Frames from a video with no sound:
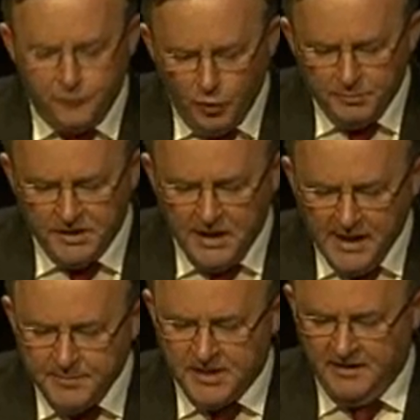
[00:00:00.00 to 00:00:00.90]
the former
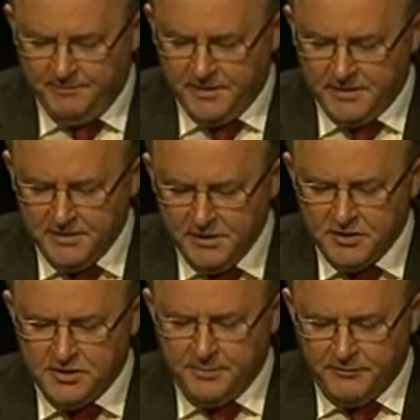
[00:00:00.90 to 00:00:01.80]
Labor government
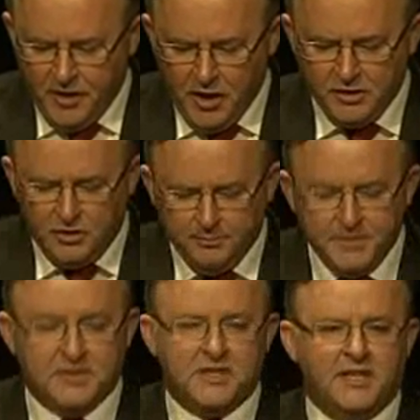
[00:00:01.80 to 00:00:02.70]
to provide
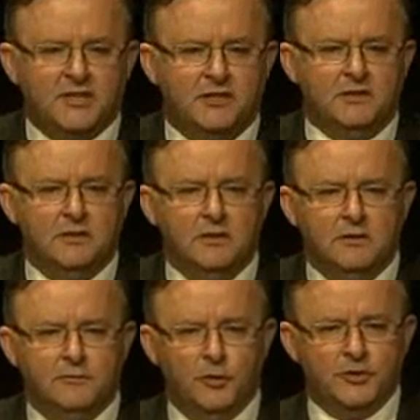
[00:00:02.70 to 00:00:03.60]
compensation
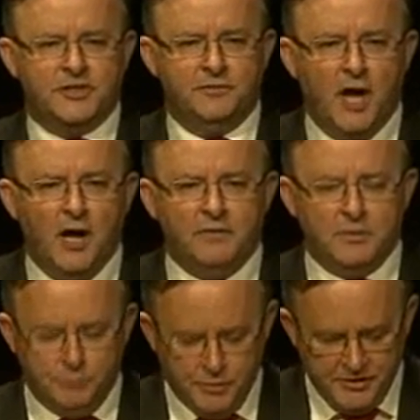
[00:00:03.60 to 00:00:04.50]
for
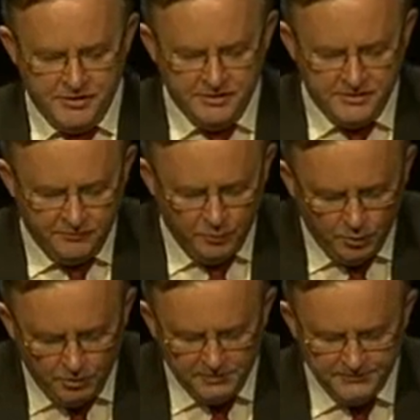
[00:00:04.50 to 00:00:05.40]
surviving prisoners of
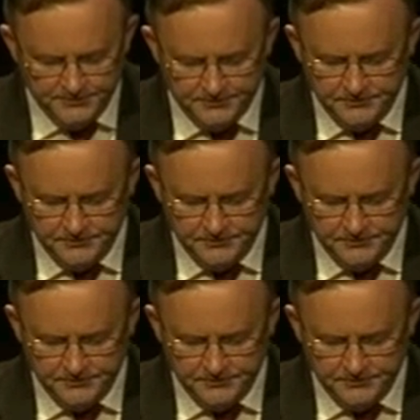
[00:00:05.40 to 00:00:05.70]
war.